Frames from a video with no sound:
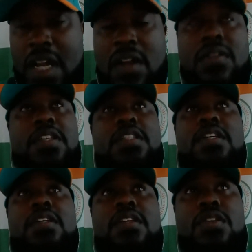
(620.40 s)
not only
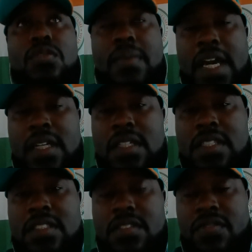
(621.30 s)
the
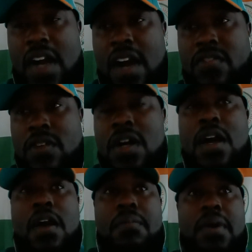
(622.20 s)
humanity survival,
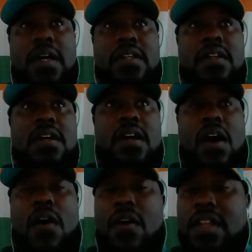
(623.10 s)
but
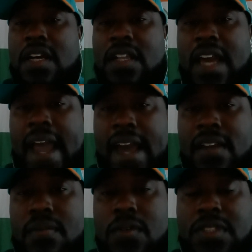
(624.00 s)
all the other
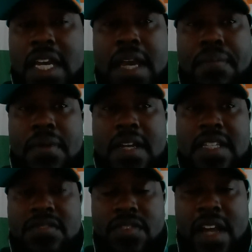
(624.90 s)
animals and
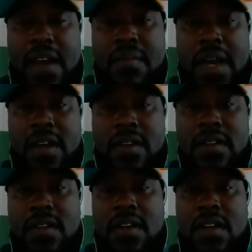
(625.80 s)
plants for that matter.
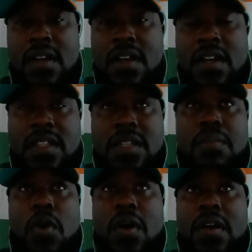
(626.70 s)
The
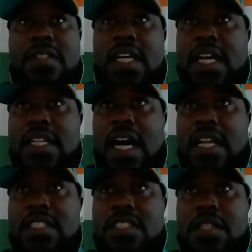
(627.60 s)
more
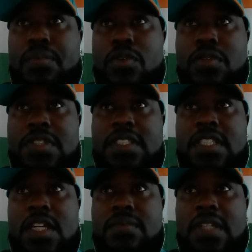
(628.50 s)
technology improves, it
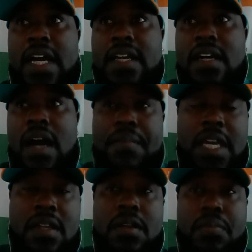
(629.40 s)
seems like,
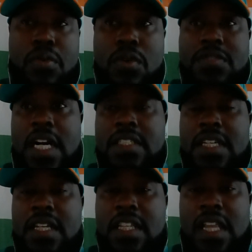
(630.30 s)
it improves our
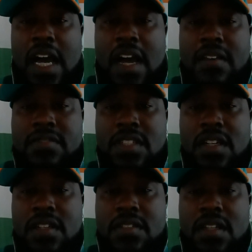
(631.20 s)
daily lives,
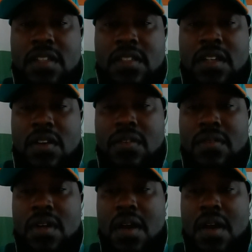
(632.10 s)
but